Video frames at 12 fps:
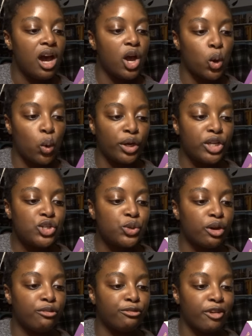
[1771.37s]
According to
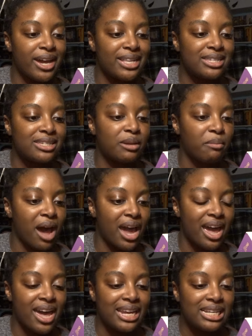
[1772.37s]
her friends
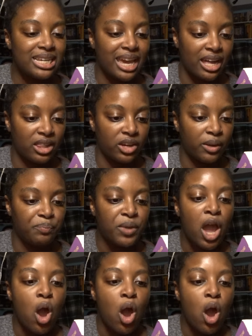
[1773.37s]
Samaya and Taylor,